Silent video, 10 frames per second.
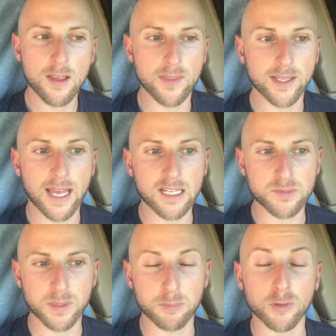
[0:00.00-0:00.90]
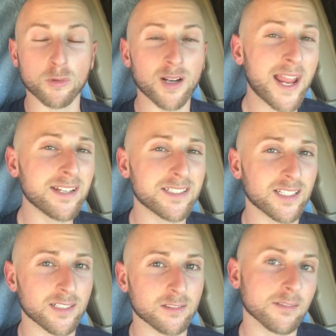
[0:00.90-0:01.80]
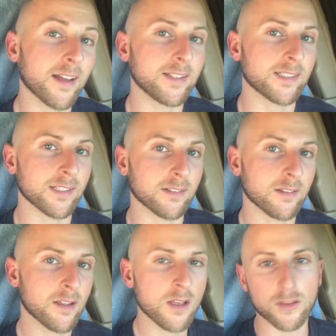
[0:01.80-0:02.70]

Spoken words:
They cast people who are 18 or 19.